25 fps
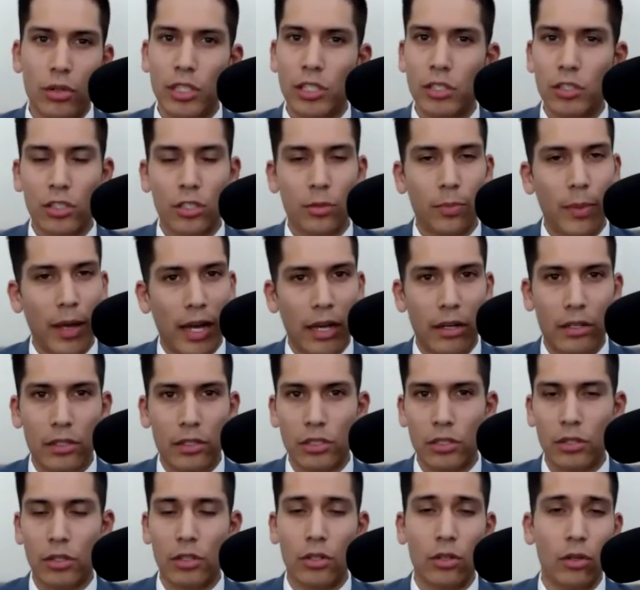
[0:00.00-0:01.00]
and your
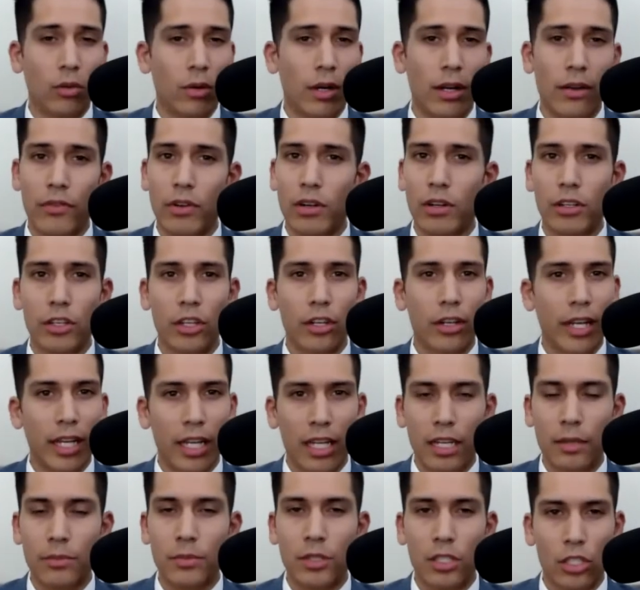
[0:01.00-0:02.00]
spouse or whoever your
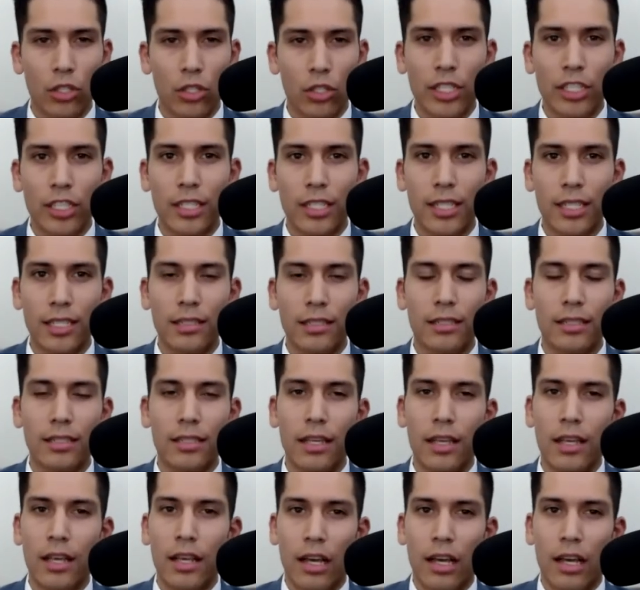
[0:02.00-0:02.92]
income situation is,